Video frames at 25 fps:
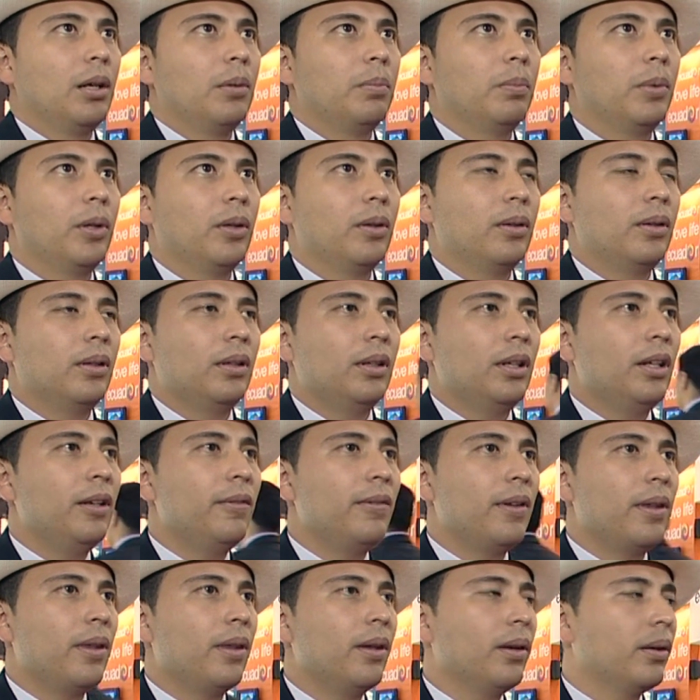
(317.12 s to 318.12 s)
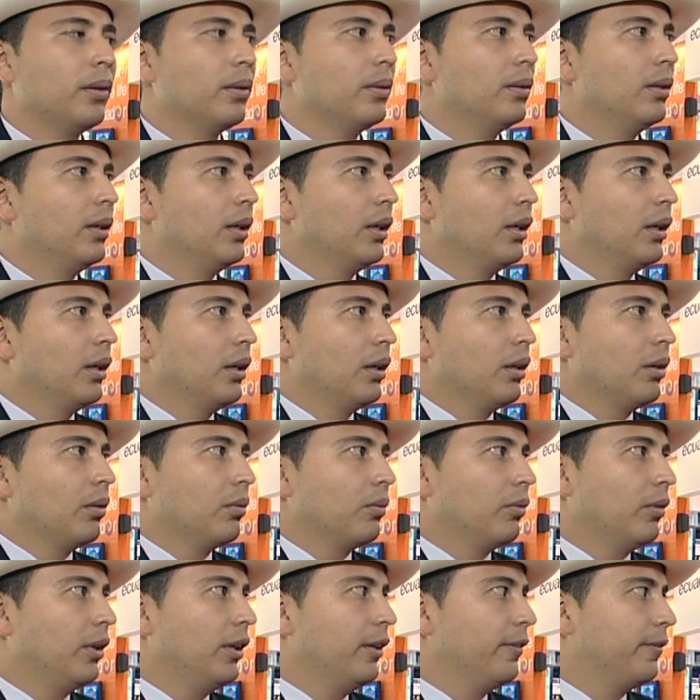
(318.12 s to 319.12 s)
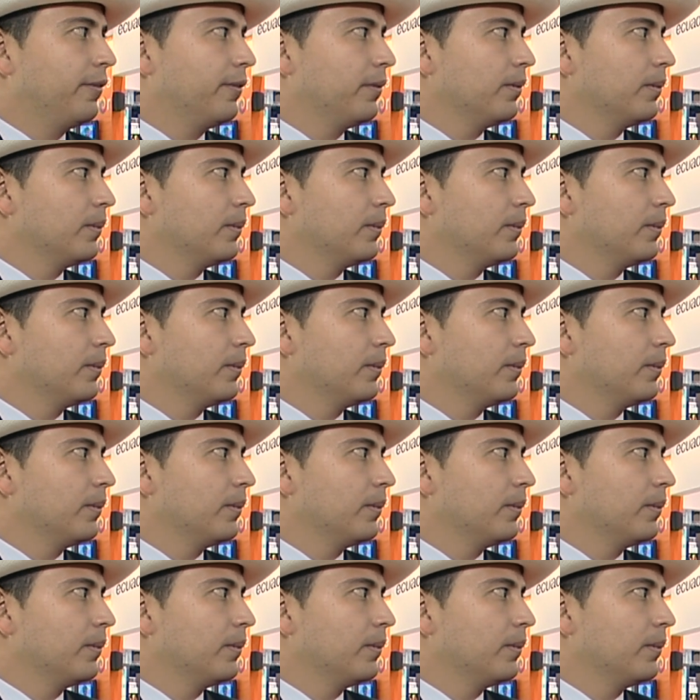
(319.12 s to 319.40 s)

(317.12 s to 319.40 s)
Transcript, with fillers: But even though we've